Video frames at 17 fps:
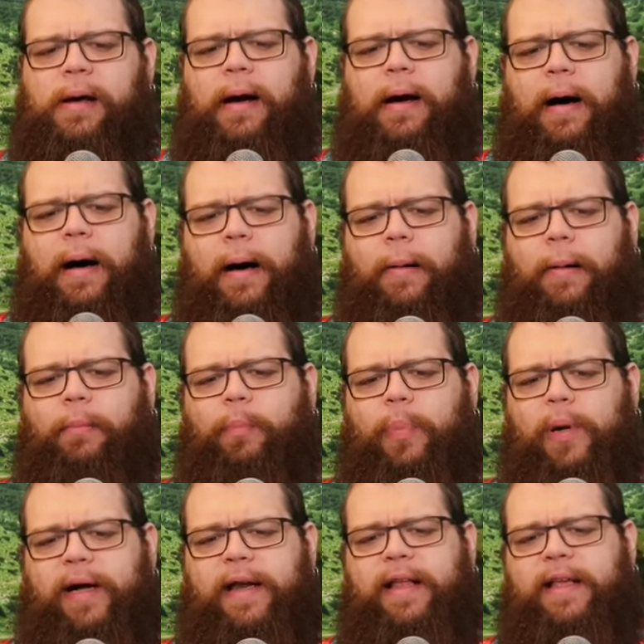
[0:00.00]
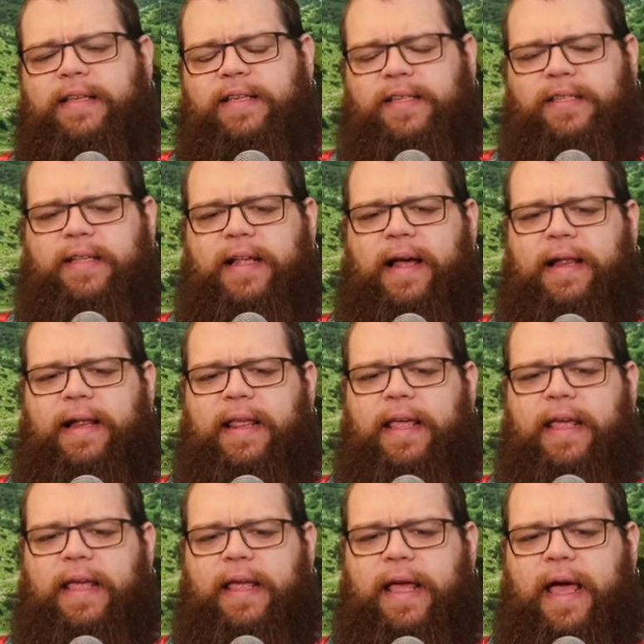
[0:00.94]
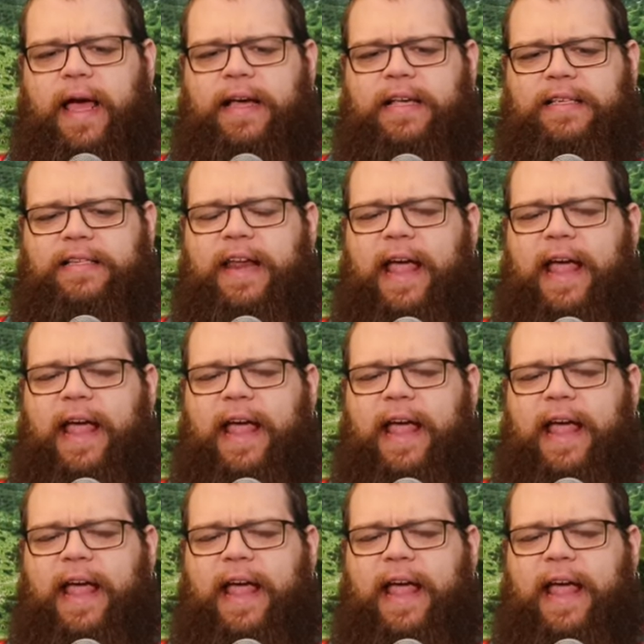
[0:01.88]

but is that he has